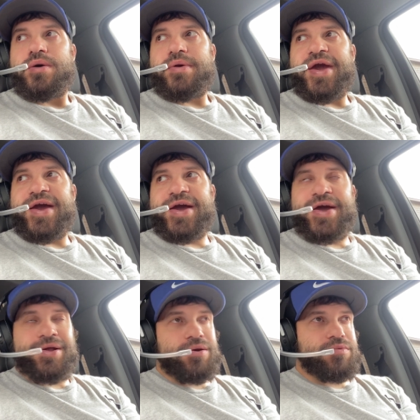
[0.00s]

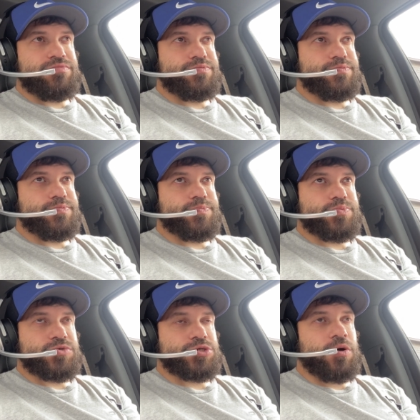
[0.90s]
and
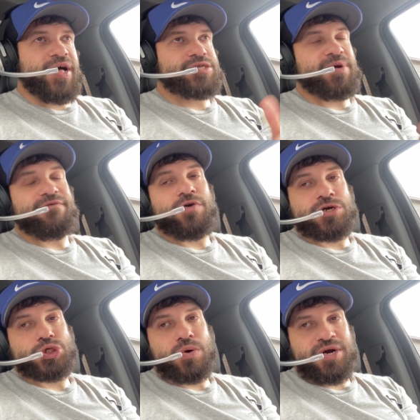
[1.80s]
so that's my
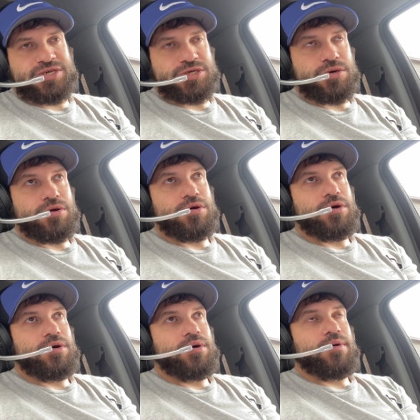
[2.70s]
first choice.
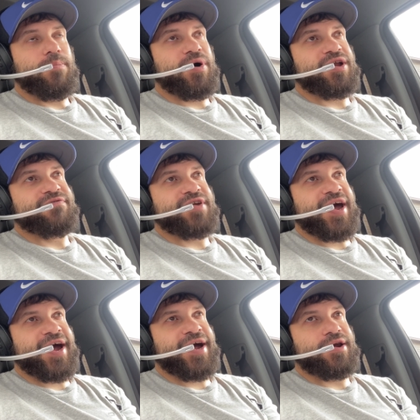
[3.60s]
But if
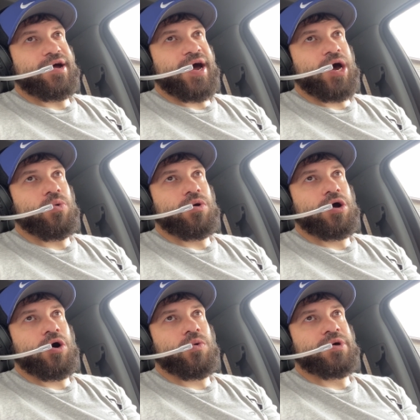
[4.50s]
not, I will
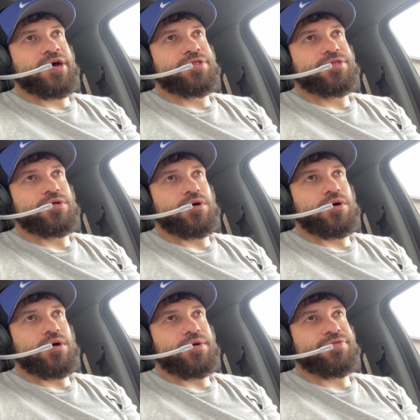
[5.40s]
go with
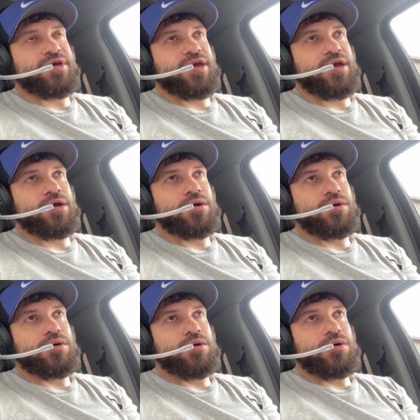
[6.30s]
the
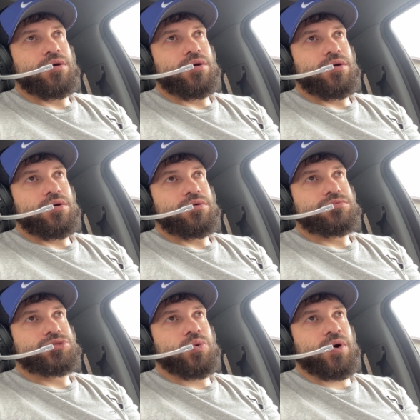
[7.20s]

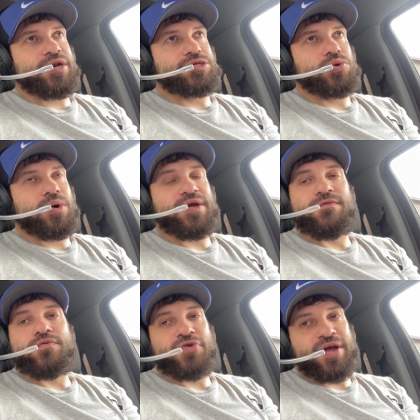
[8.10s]
2020
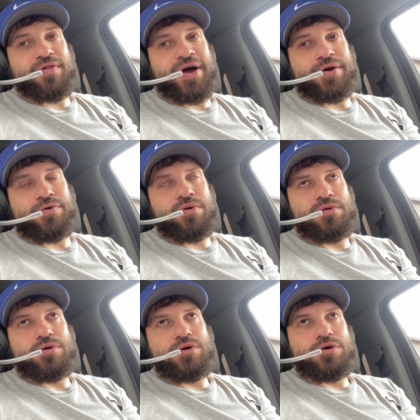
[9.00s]
Freightliner.
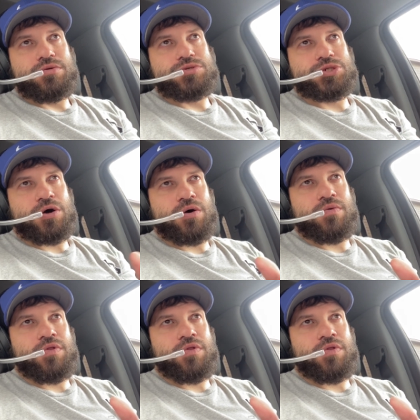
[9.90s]
So